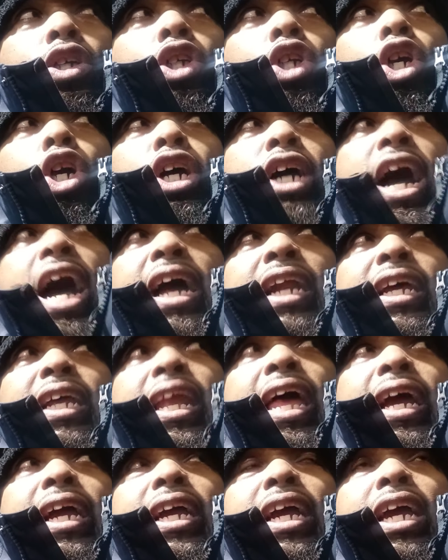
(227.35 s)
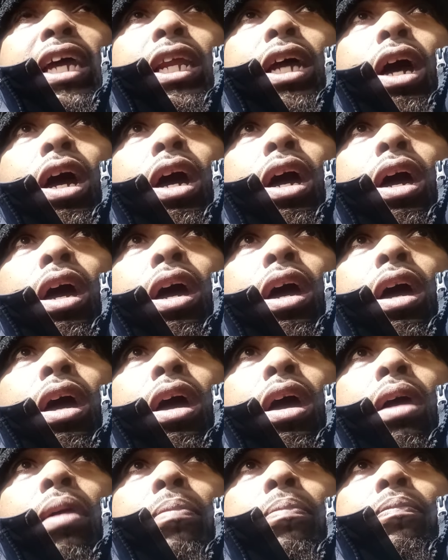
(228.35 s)
You're kind of like in a
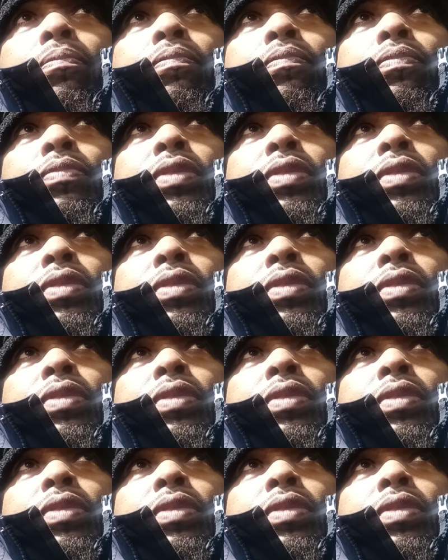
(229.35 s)
um